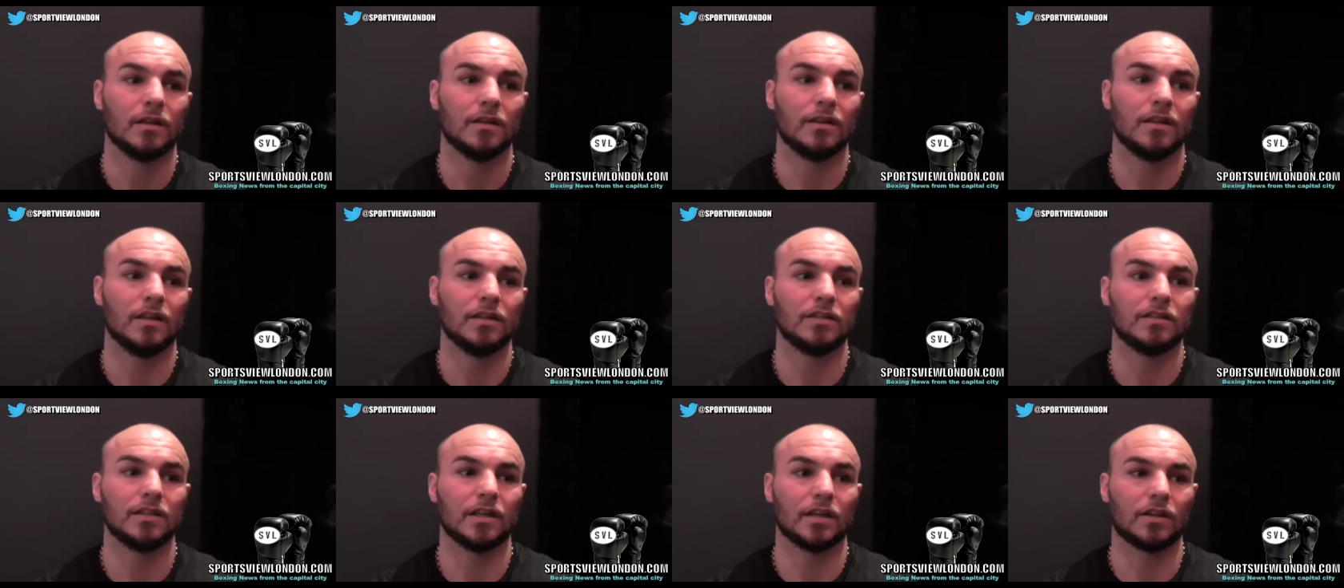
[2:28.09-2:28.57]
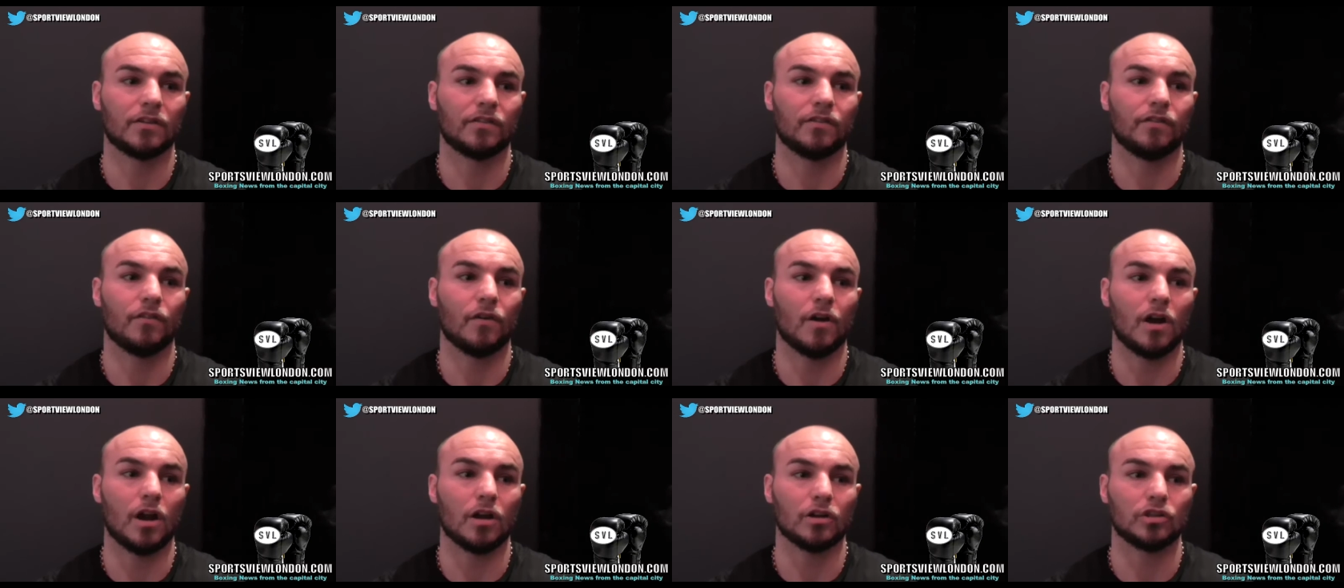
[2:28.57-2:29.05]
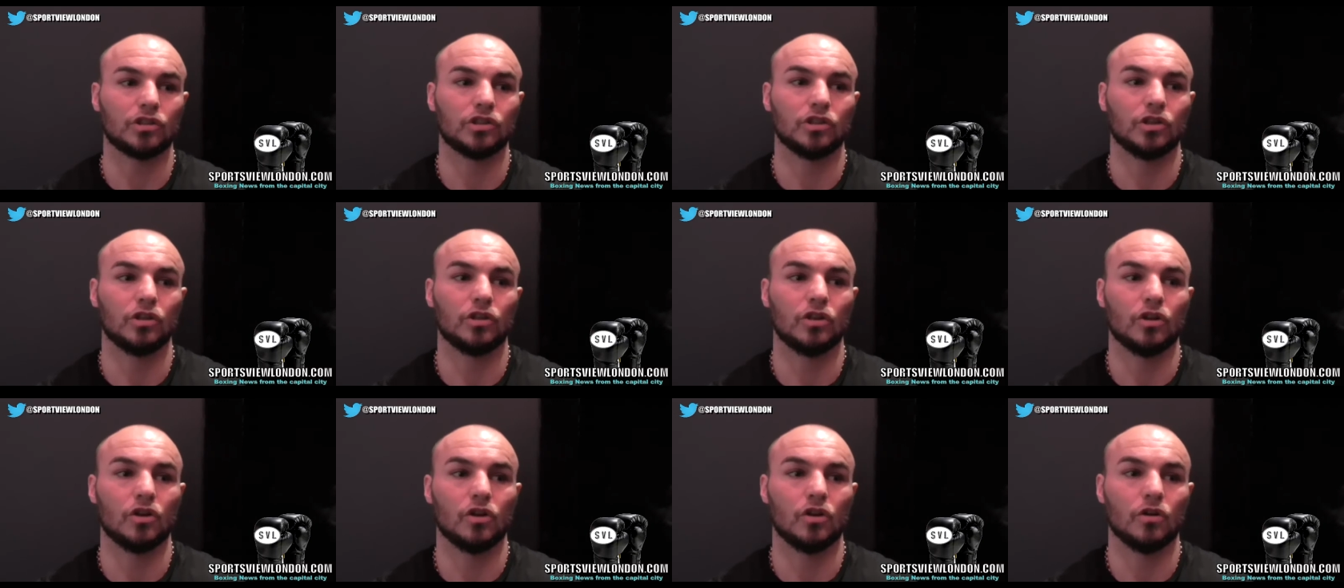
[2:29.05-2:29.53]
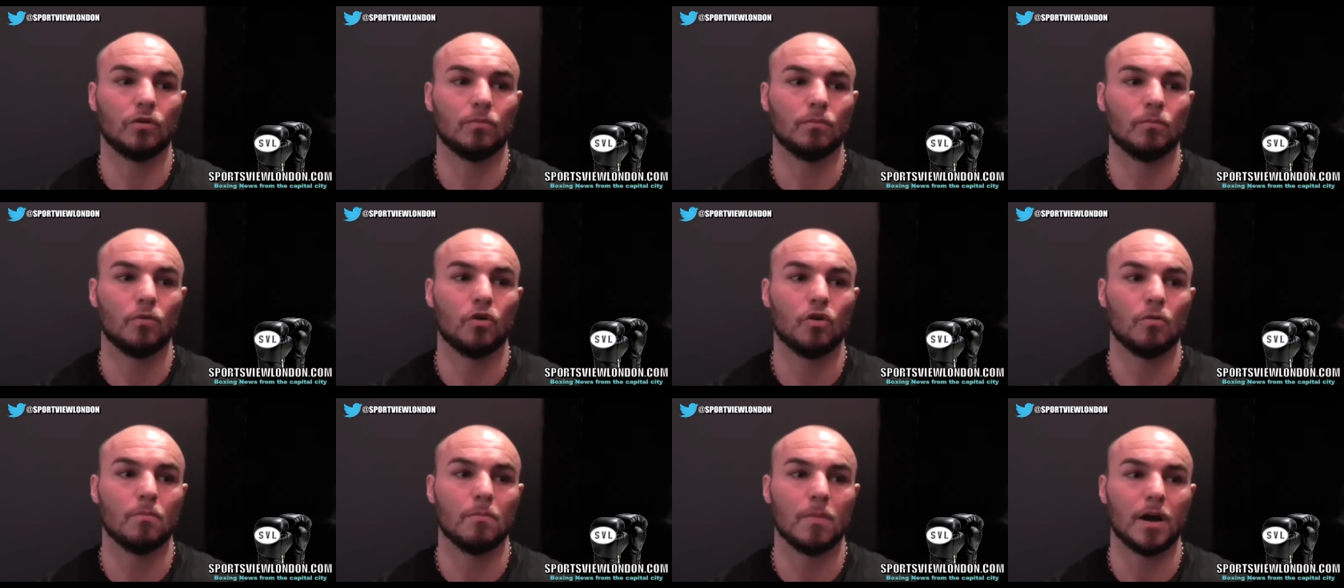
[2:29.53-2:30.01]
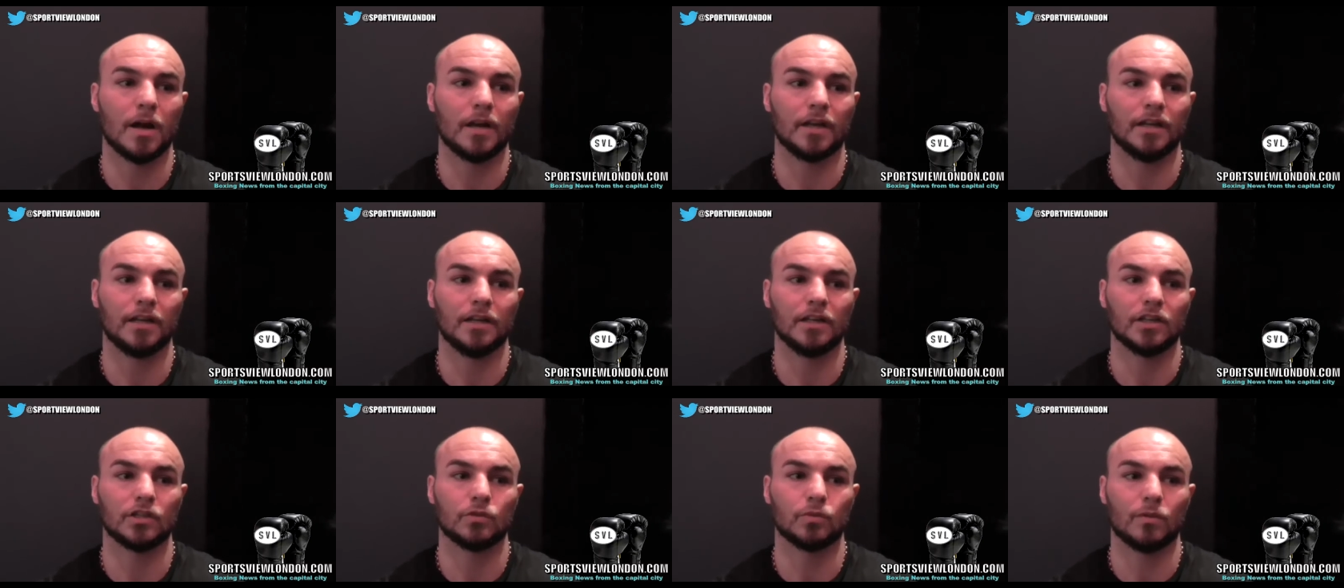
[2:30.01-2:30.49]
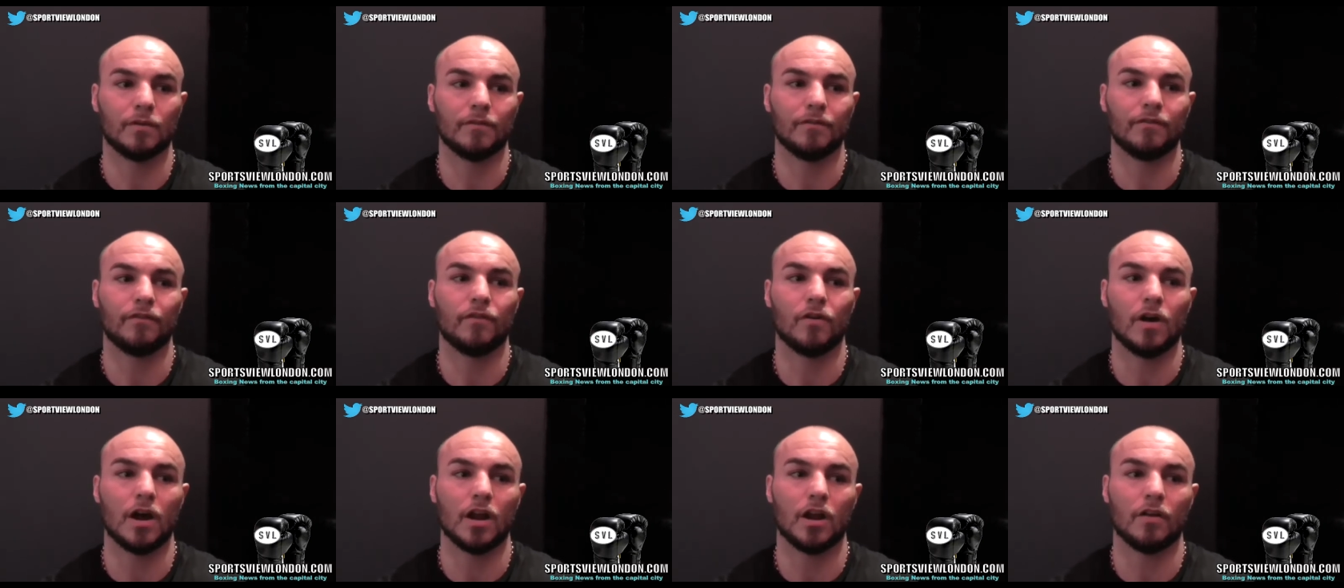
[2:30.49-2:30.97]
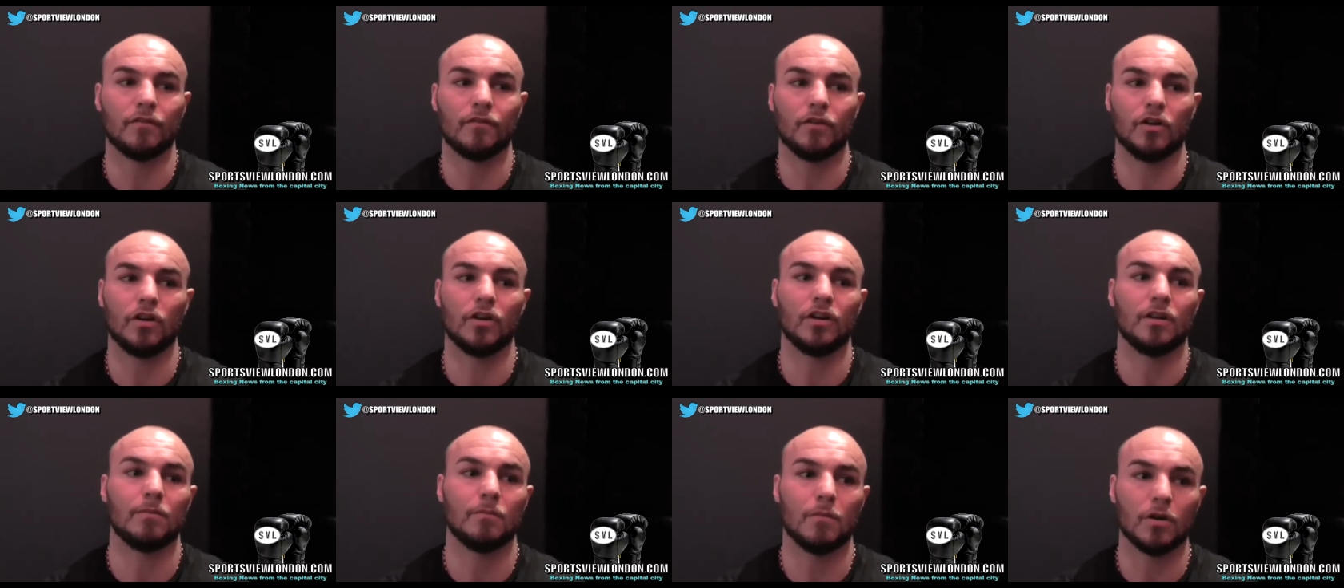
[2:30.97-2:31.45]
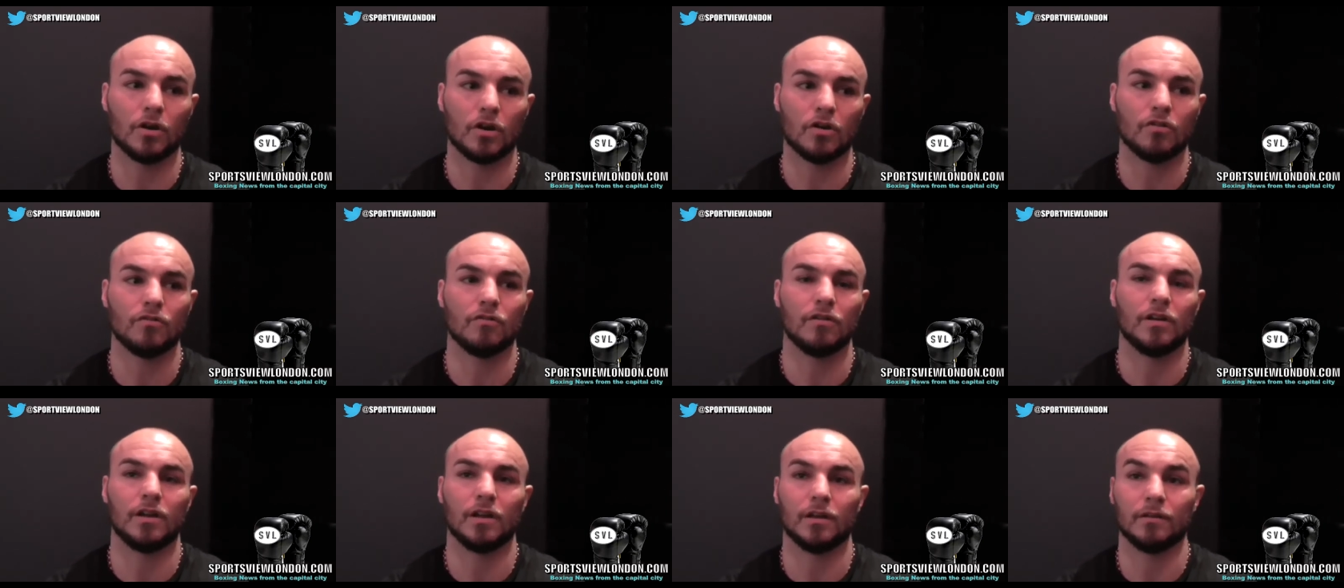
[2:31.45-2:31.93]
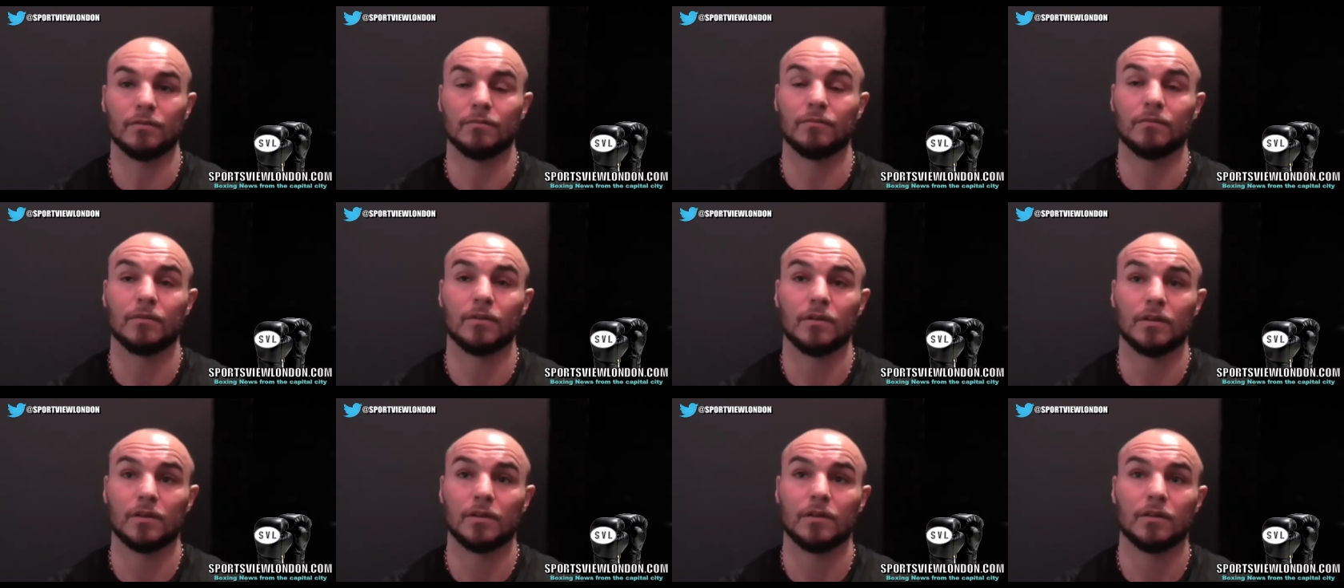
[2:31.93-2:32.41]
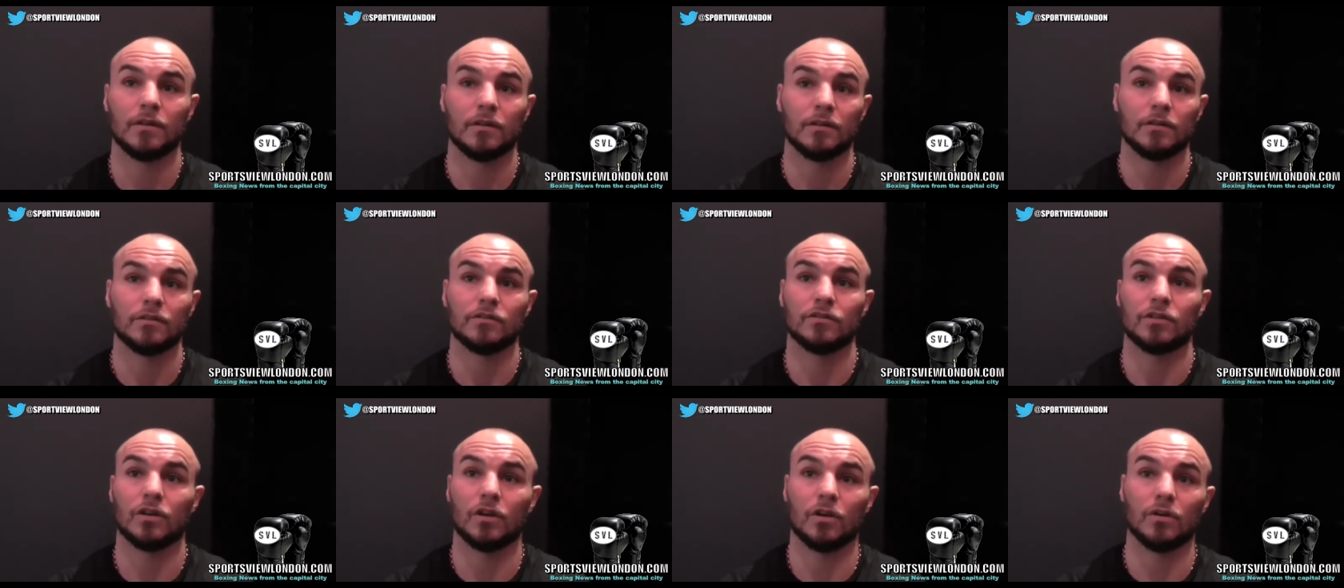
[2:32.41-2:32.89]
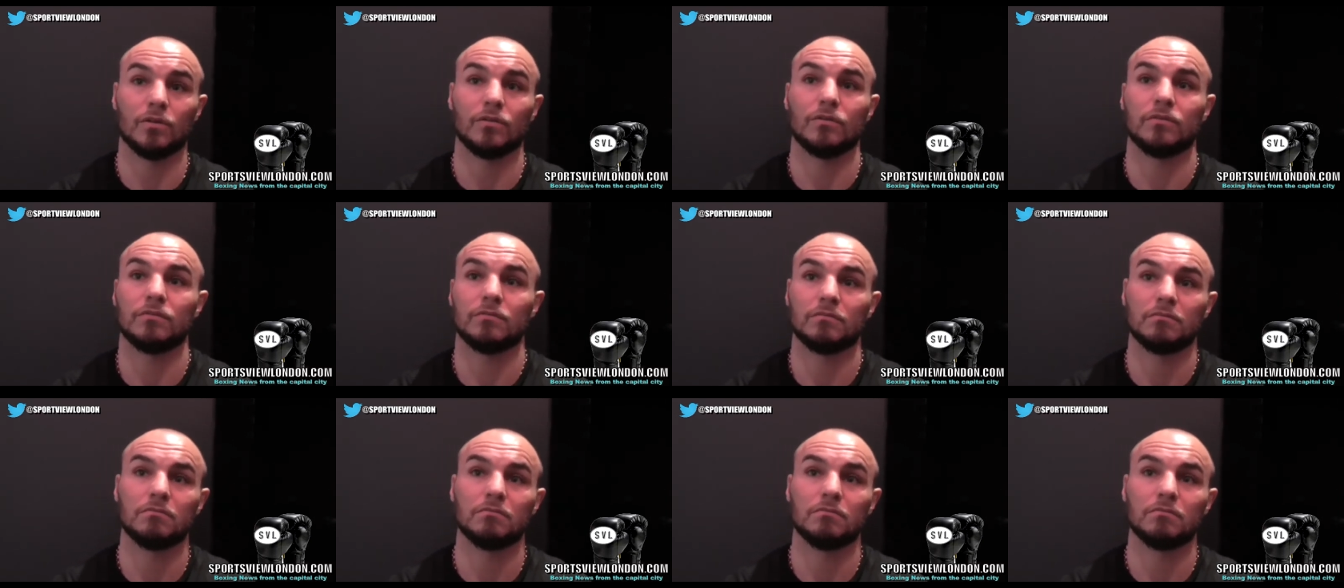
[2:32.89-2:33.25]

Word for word: this next fight I should earn more money in this one fight than I've earned in my career. So.